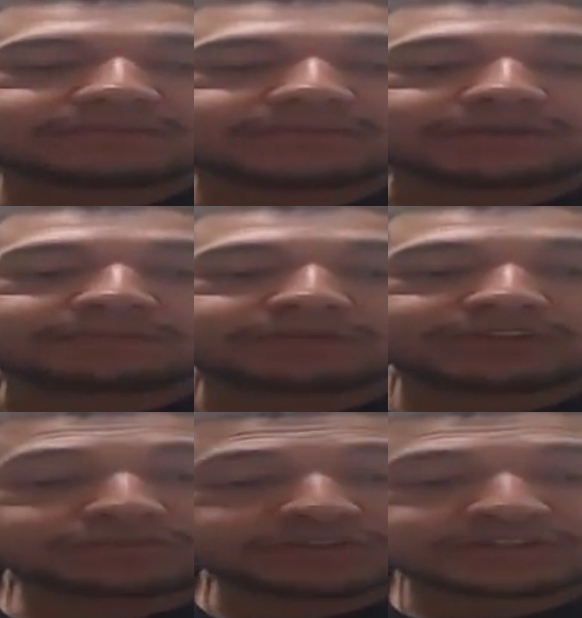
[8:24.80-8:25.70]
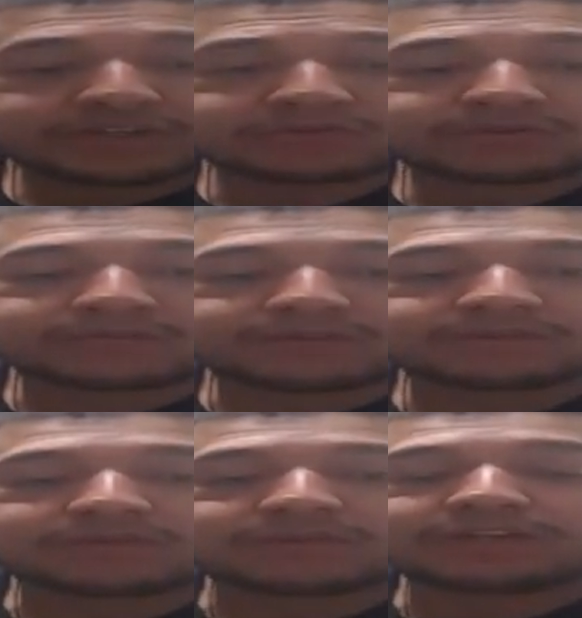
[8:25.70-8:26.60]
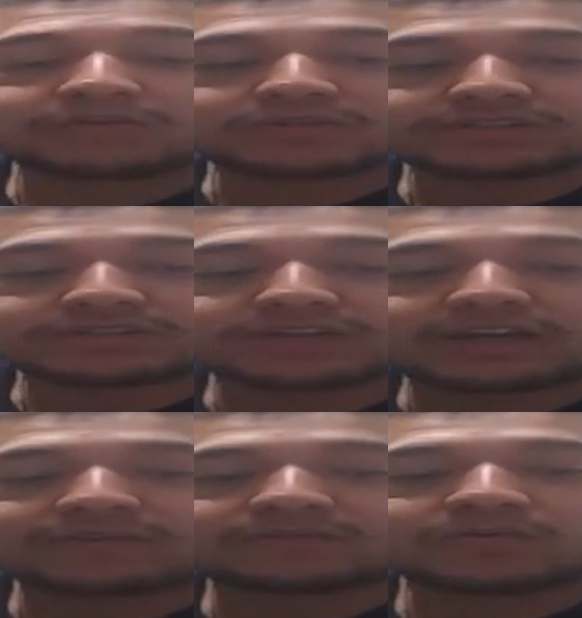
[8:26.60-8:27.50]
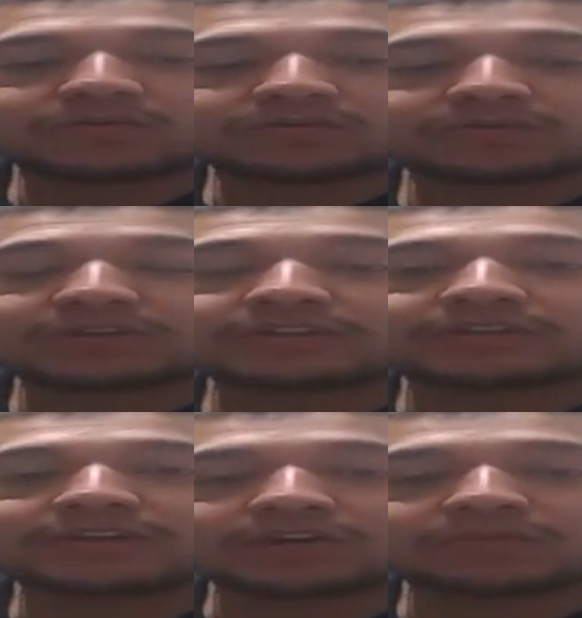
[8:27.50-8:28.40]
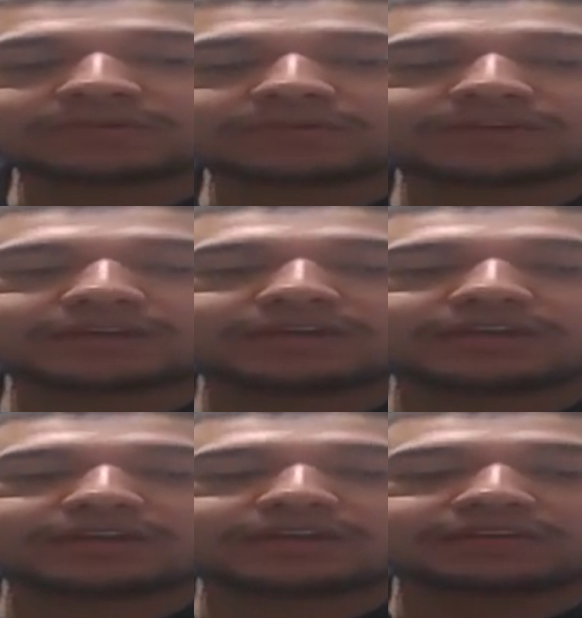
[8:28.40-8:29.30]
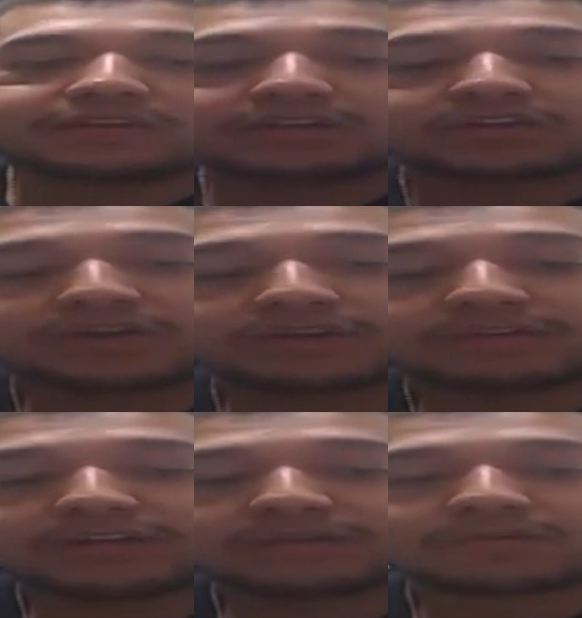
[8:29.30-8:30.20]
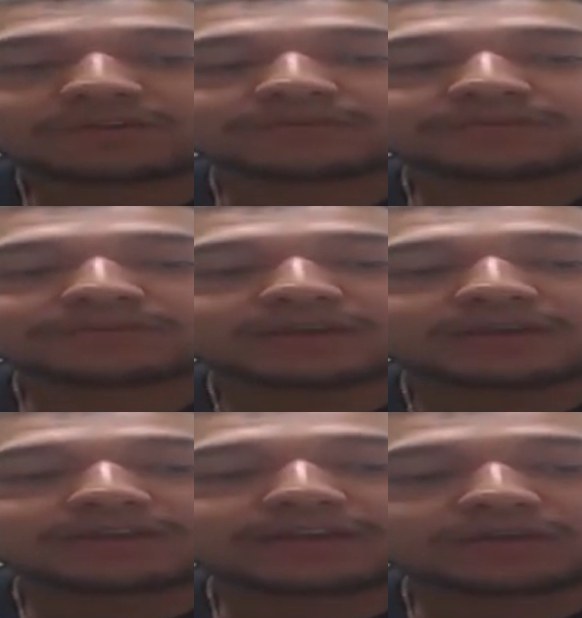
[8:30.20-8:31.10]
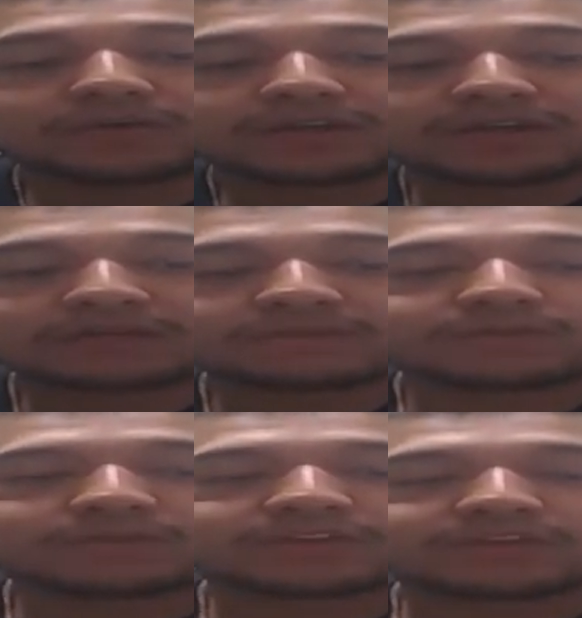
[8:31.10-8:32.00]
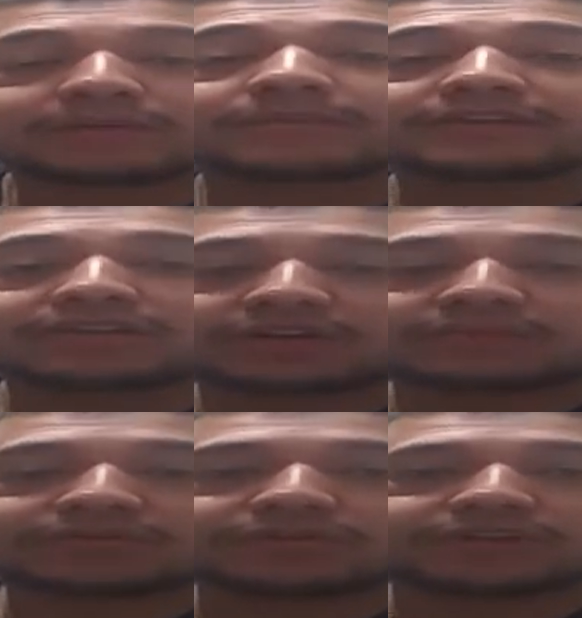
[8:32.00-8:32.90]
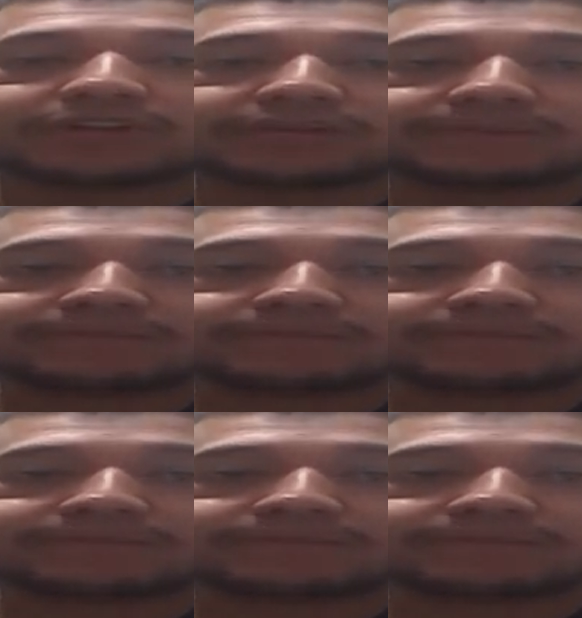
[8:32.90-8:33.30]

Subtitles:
And please reach out to me for any questions. I am always willing to help solve any problems. Thank you again for this amazing opportunity.